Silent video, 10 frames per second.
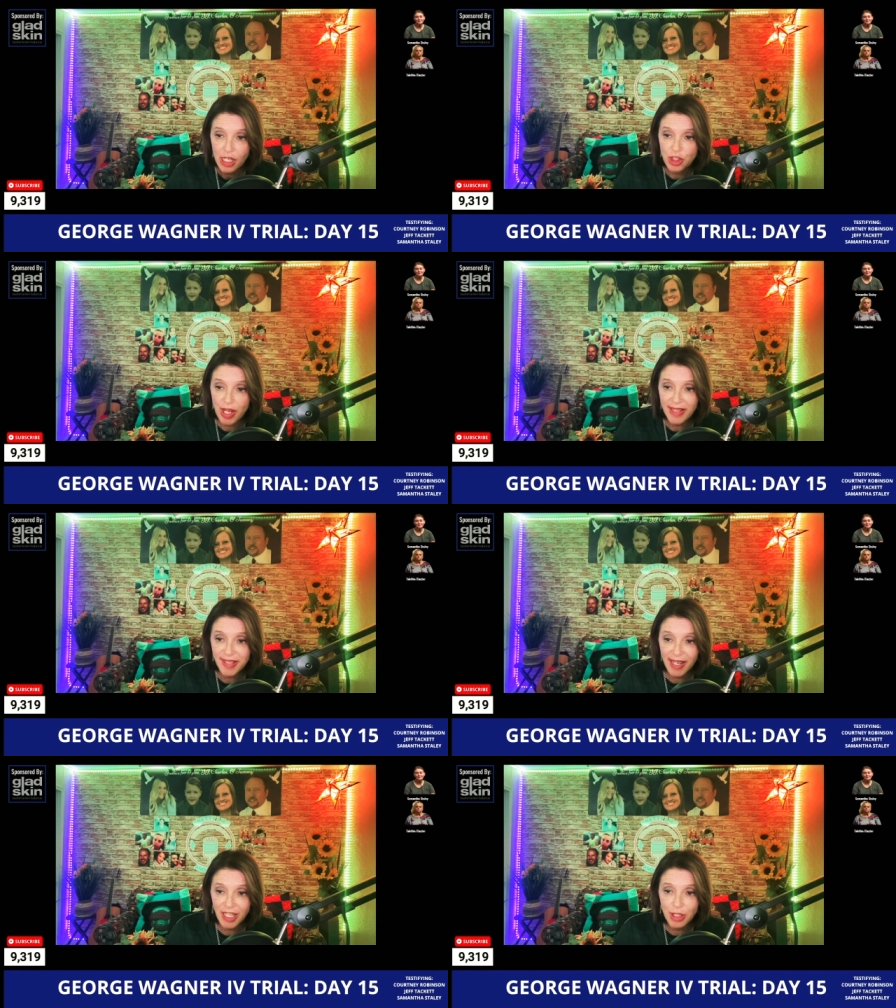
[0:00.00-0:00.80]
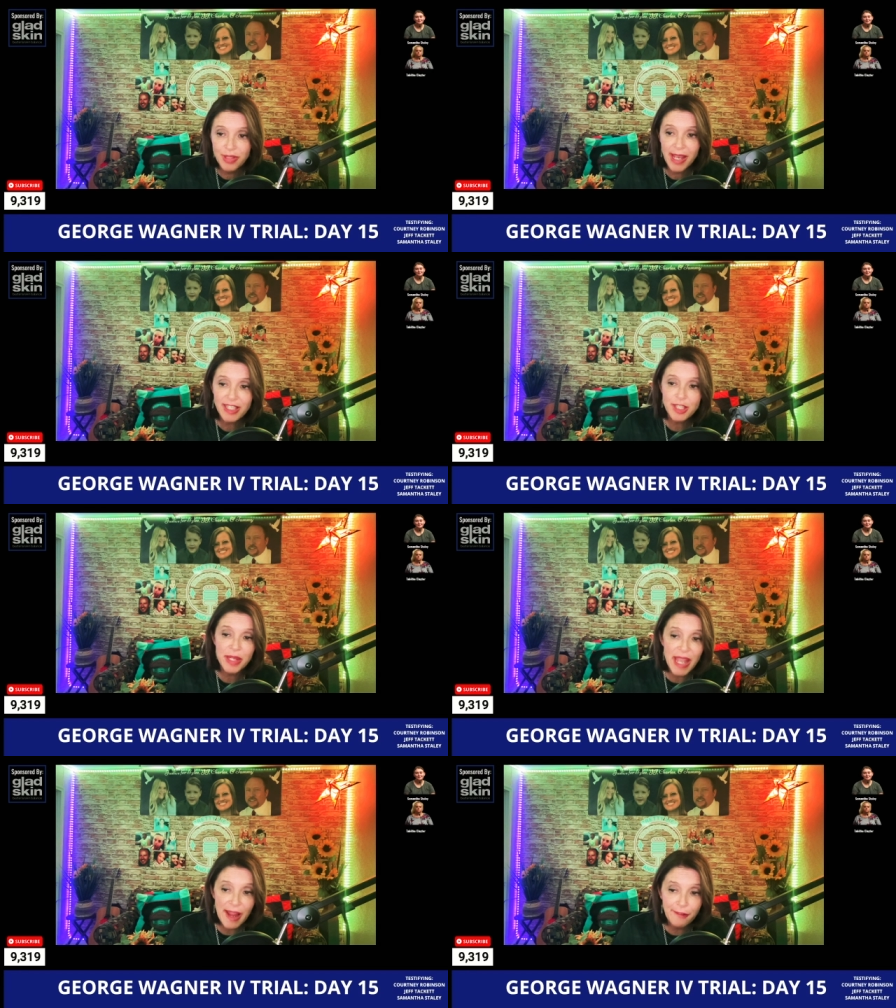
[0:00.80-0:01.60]
Jake said, "Can you text
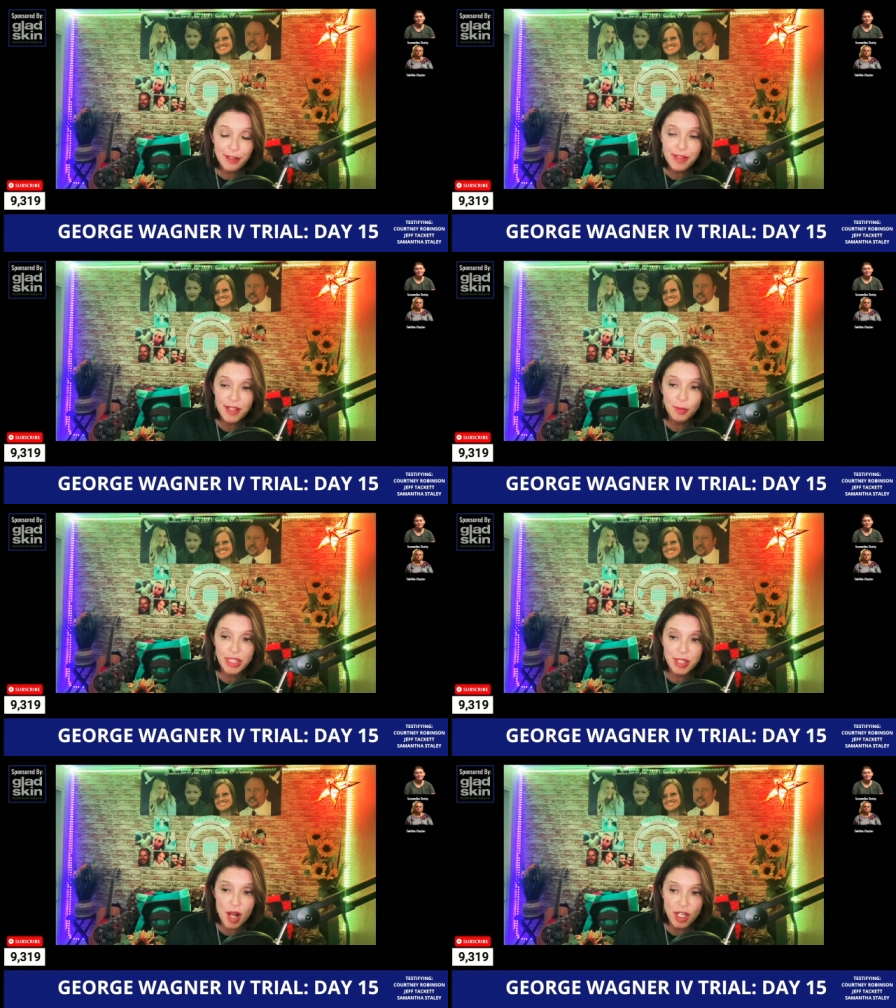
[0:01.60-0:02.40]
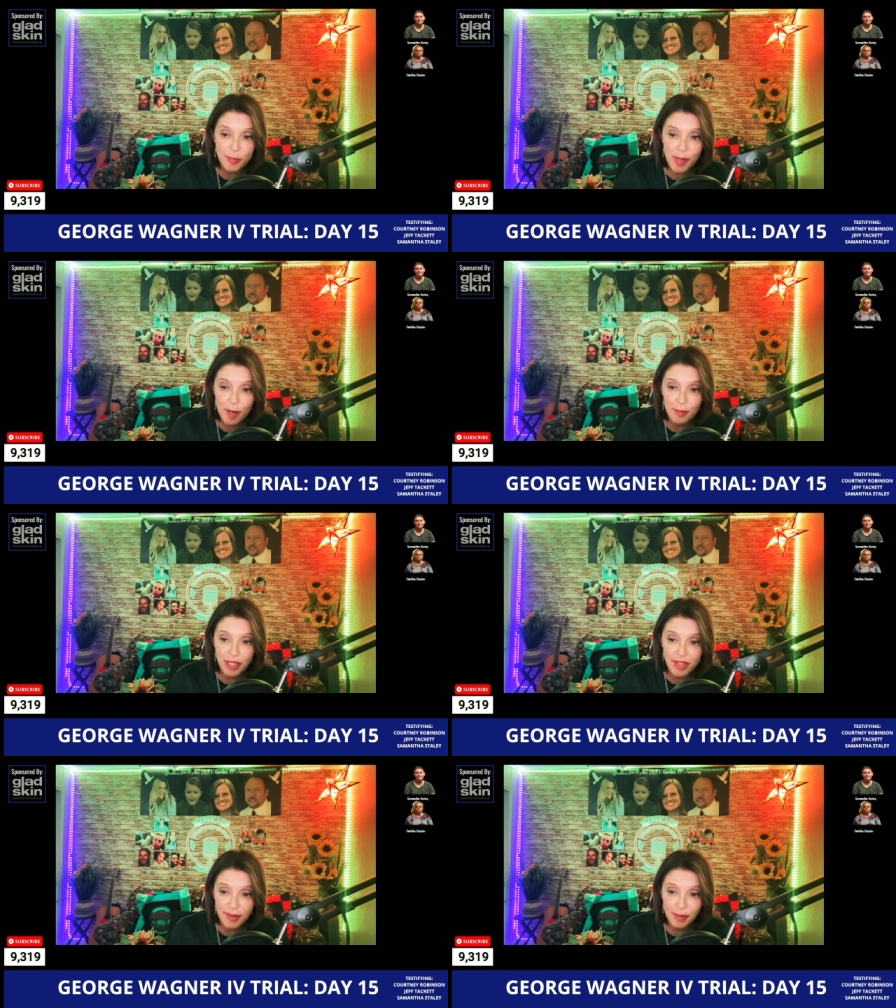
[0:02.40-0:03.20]
me everything we talked about
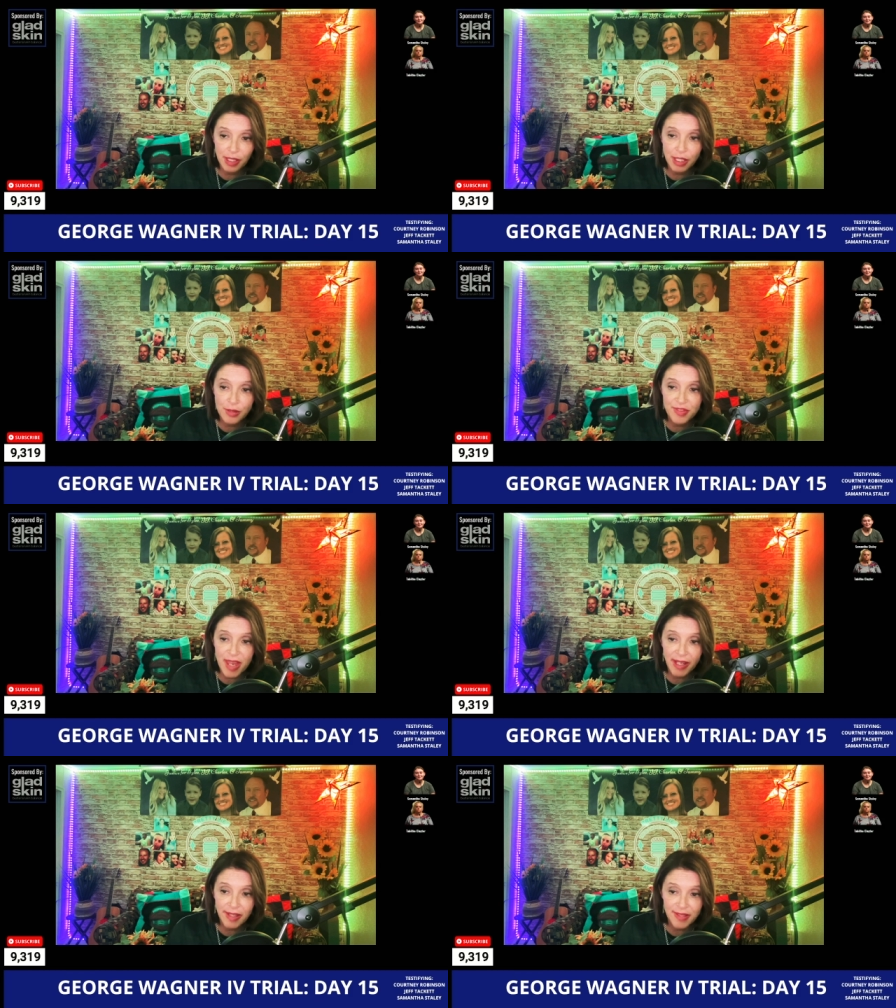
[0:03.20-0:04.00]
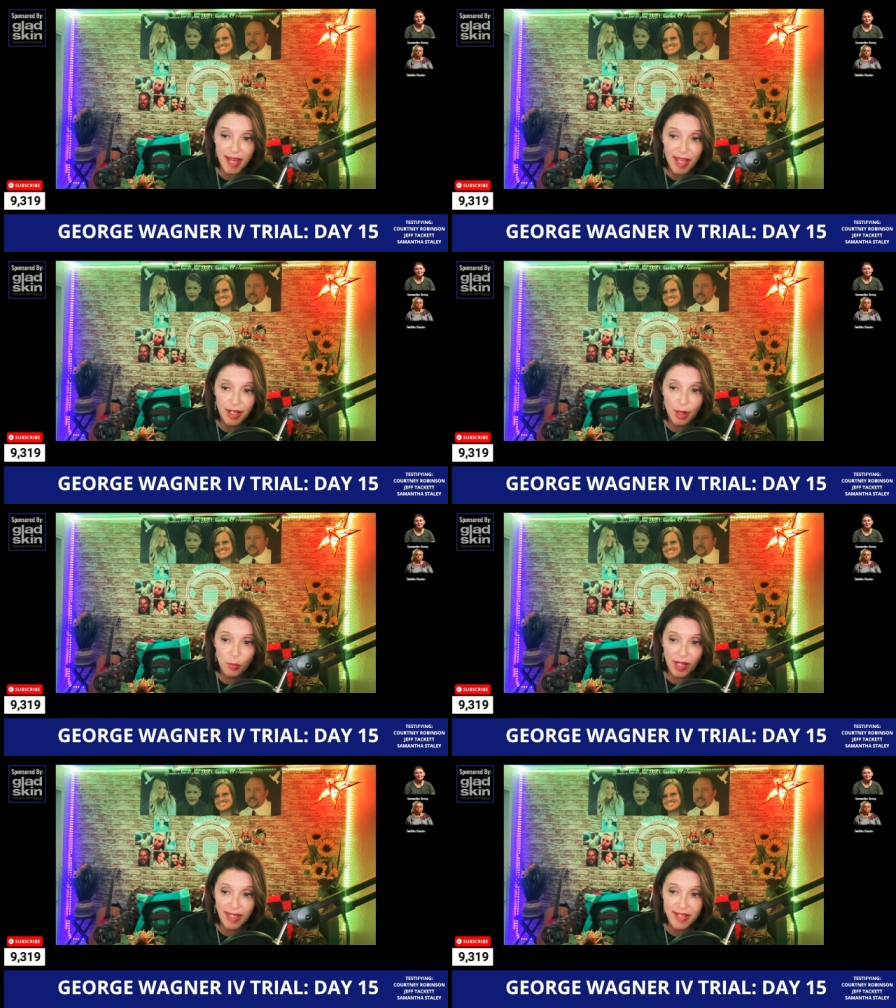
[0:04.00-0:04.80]
because I'm going to use that against Hannah
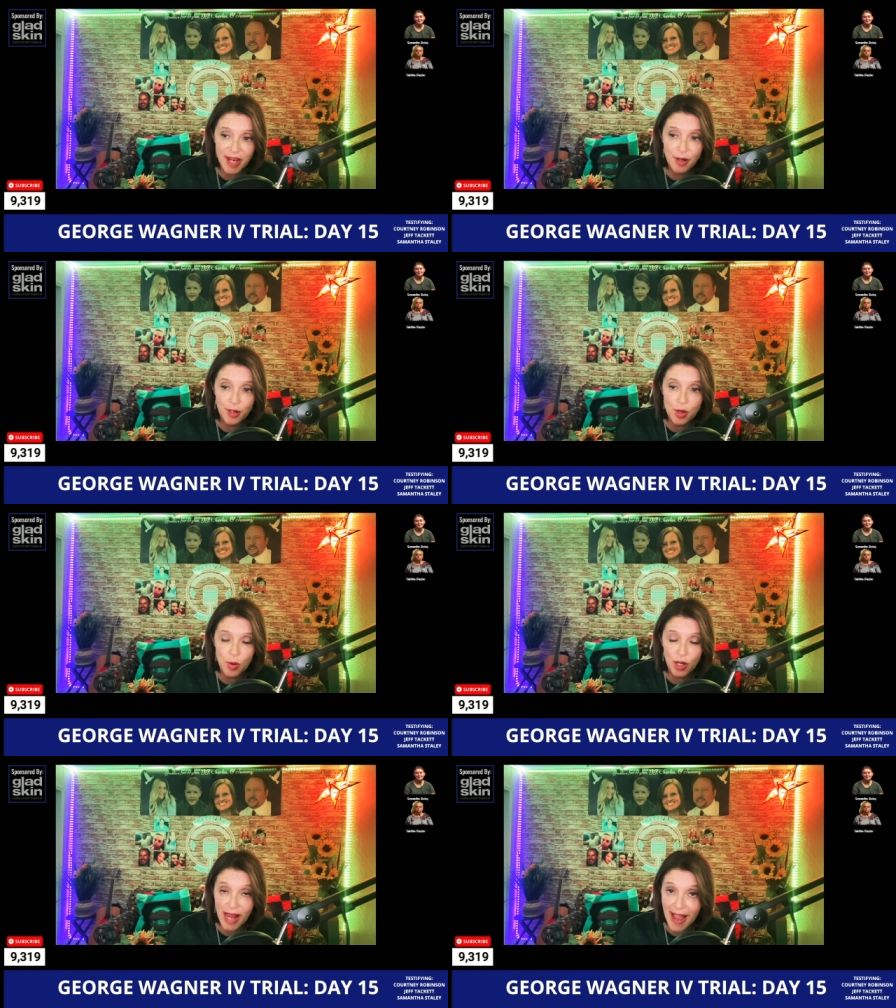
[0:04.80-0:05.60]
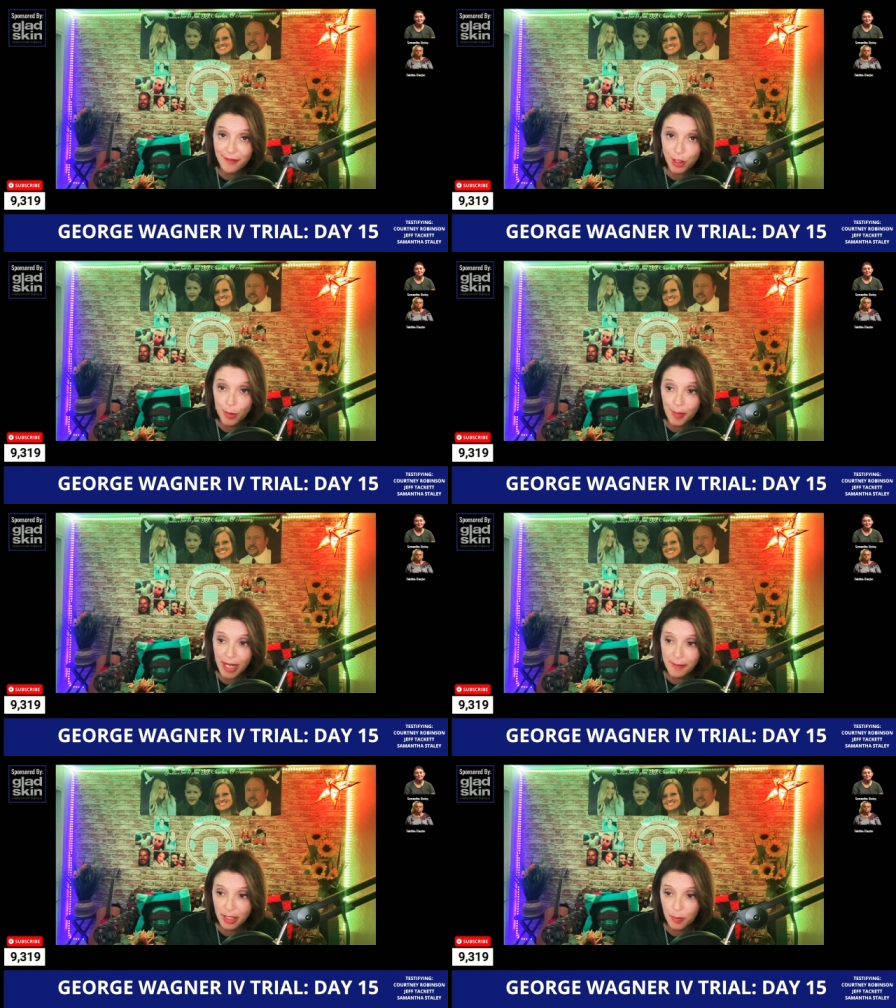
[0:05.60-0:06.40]
when I take her to court after her
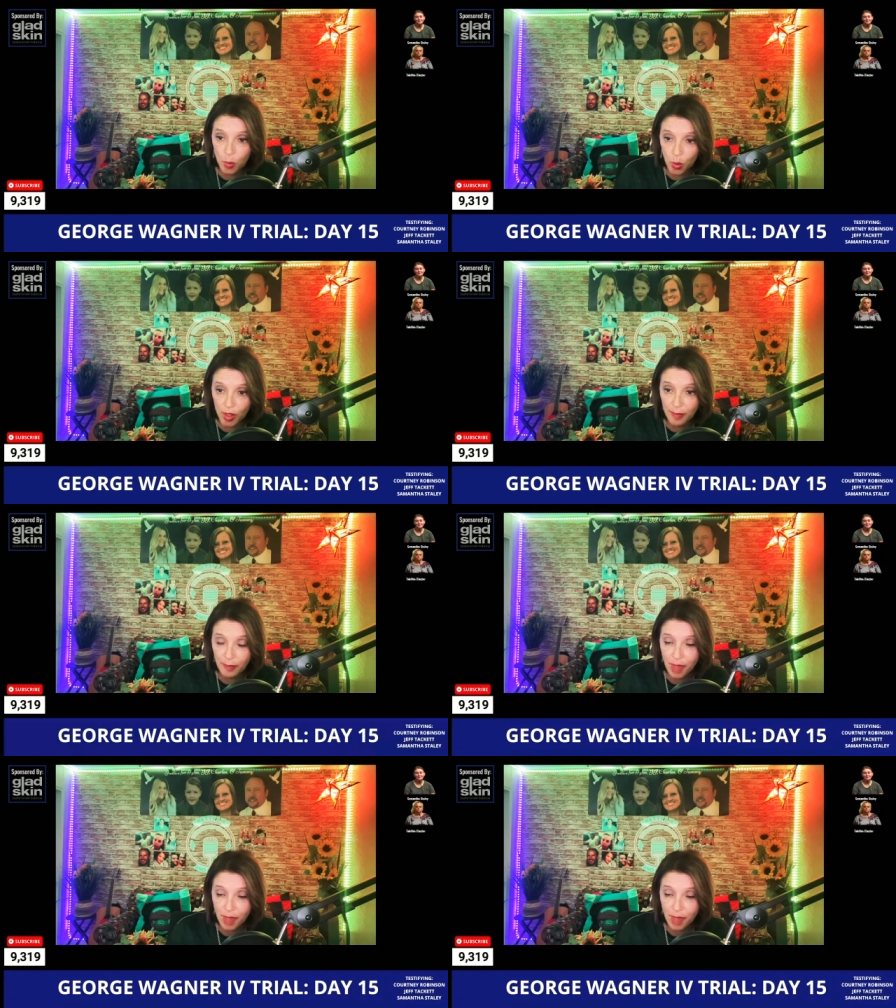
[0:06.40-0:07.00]
baby's born."